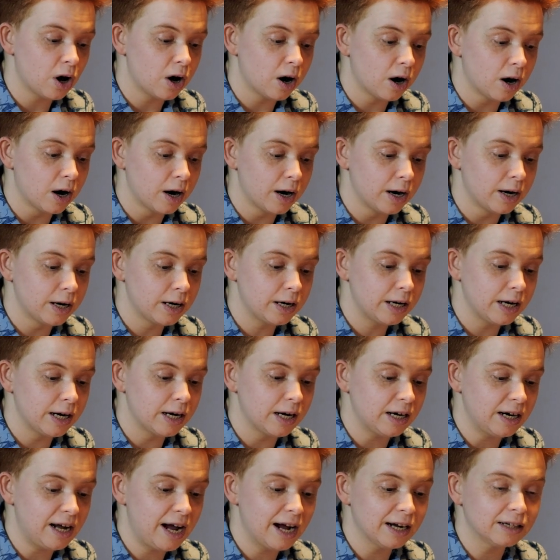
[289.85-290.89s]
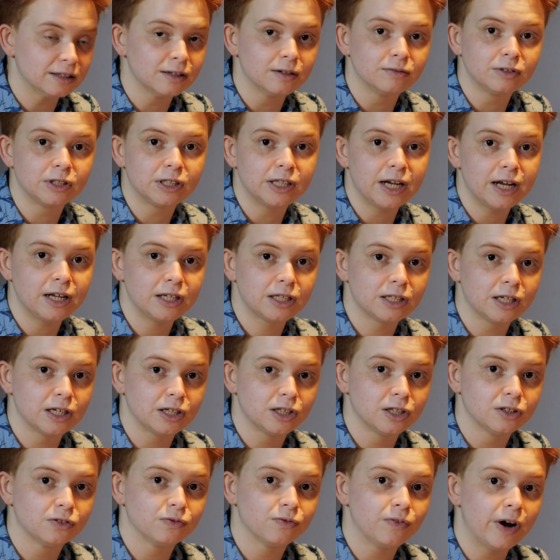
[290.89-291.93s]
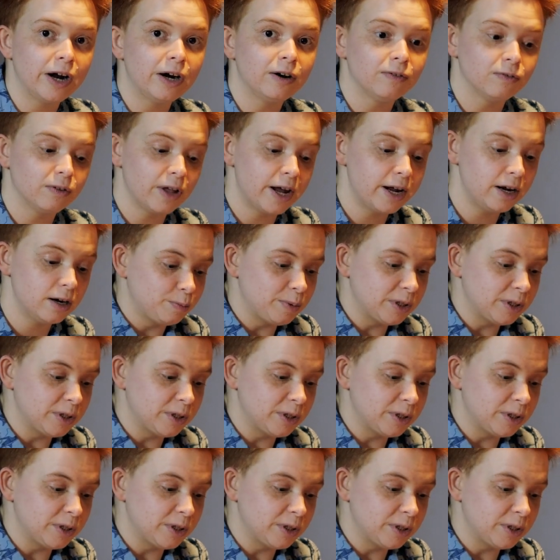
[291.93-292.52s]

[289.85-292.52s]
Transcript: are in an active state such as fight or flight.